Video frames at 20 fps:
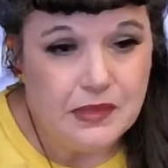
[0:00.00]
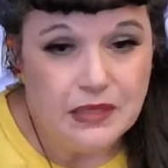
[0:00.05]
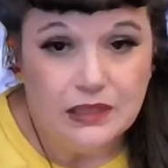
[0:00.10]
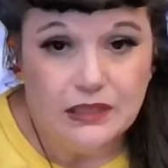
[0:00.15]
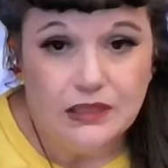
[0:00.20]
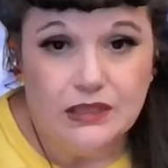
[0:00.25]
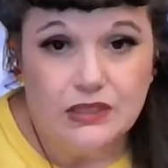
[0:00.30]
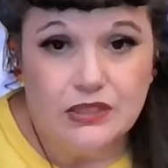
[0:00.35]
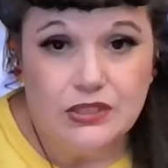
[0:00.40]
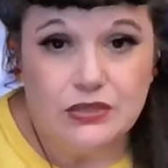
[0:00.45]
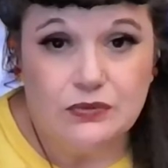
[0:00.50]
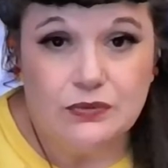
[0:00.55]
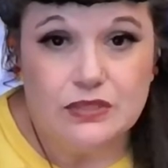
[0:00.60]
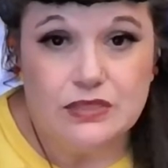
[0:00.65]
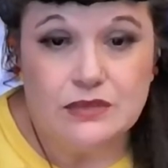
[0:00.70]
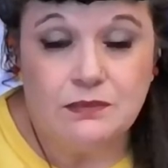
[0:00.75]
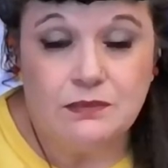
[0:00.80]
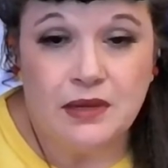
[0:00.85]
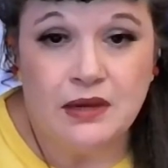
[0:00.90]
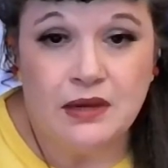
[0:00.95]
She wasn't
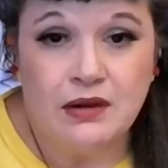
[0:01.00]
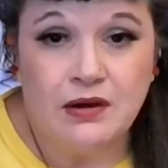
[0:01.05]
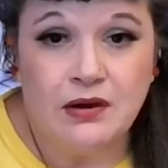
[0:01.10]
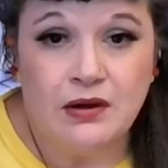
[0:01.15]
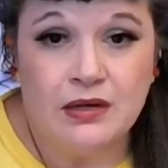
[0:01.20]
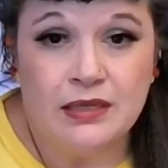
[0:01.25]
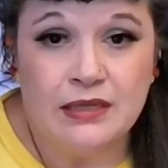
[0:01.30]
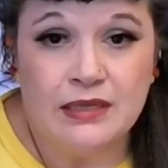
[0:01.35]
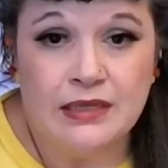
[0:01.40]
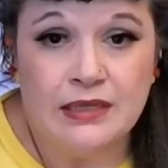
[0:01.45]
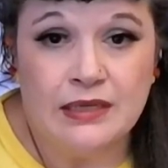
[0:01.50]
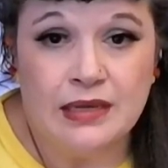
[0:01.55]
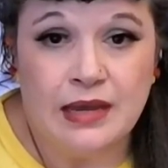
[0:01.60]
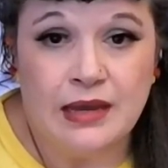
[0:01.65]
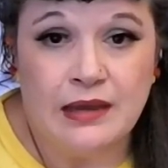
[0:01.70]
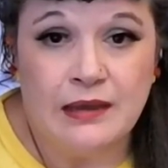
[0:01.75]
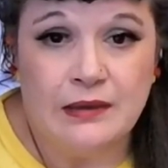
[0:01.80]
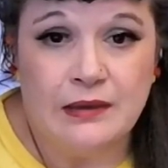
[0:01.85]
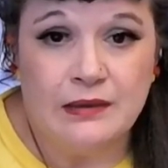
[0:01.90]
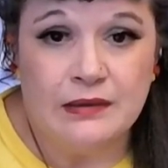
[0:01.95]
my guardian yet,
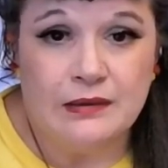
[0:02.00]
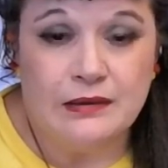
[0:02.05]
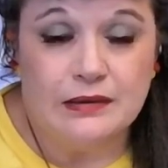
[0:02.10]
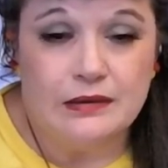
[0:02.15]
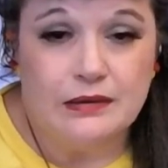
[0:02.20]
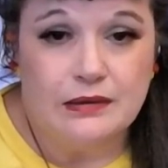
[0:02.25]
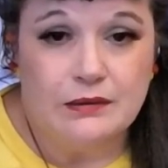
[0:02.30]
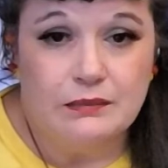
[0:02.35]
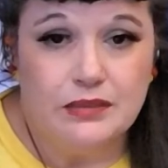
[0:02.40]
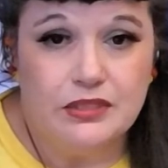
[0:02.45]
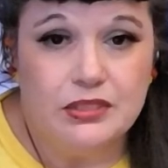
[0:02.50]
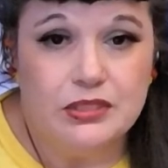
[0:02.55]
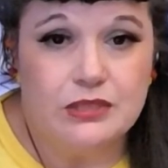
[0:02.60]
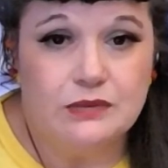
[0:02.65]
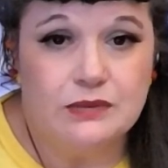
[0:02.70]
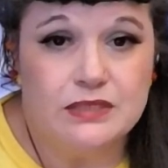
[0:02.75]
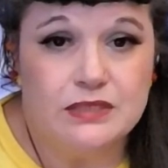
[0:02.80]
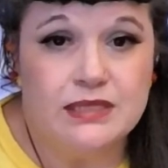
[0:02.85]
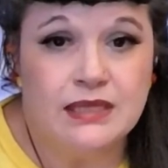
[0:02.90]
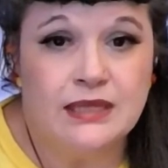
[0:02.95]
but she
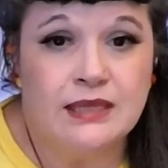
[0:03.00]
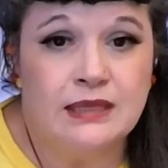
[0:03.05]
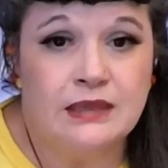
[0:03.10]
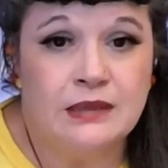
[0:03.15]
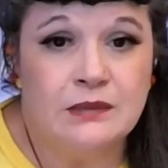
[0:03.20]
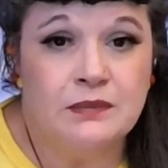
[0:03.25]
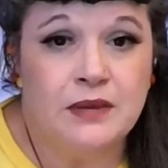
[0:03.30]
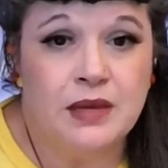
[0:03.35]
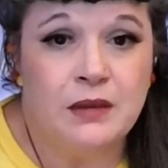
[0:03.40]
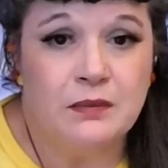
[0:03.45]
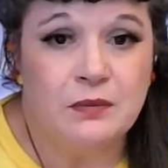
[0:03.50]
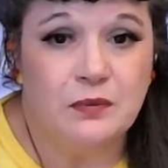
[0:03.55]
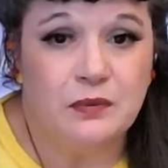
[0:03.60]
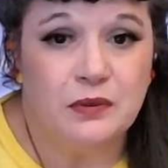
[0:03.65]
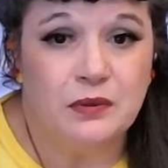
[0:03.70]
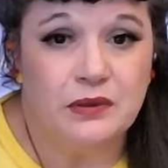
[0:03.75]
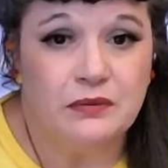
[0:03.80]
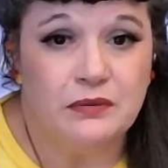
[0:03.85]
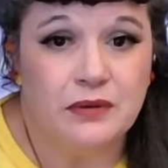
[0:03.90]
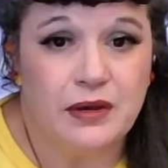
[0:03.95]
was getting the paperwork
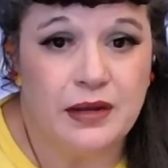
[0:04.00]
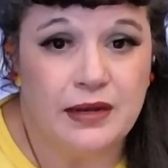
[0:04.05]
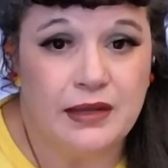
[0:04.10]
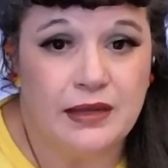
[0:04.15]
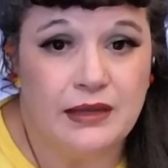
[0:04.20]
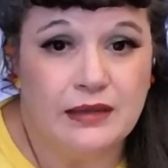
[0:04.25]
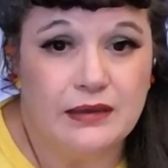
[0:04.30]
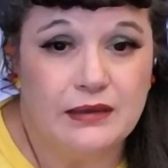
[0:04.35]
ready,